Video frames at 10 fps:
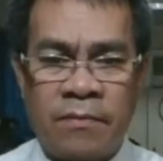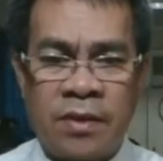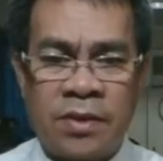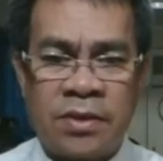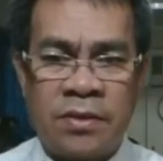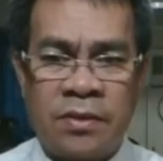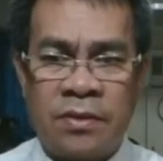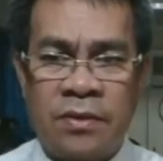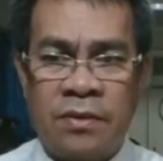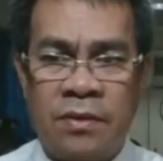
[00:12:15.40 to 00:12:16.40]

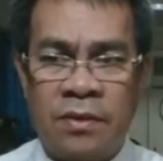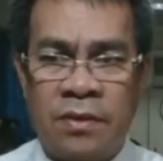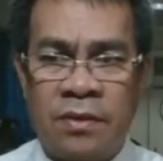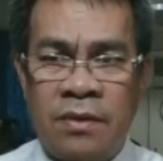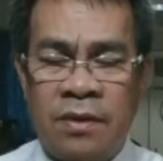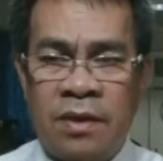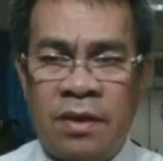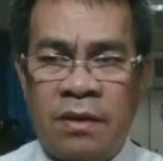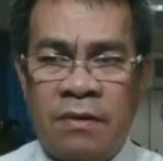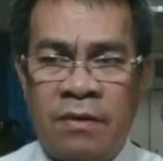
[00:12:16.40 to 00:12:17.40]
So
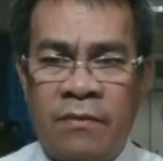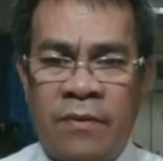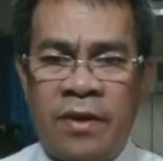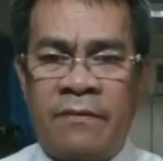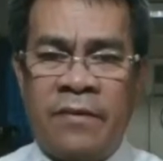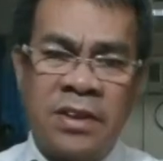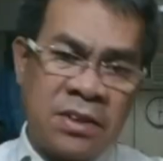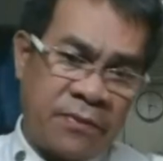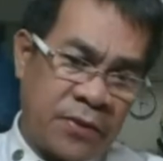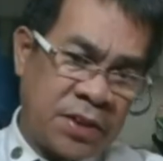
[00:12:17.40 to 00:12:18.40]
for the
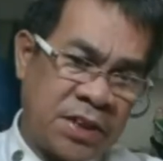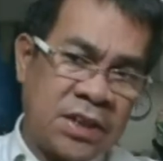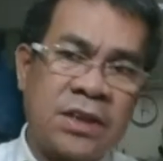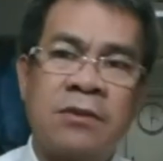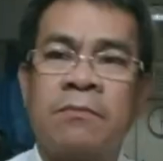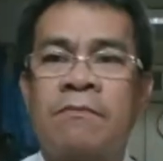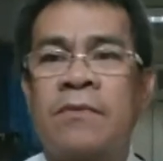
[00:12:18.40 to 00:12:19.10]
first force,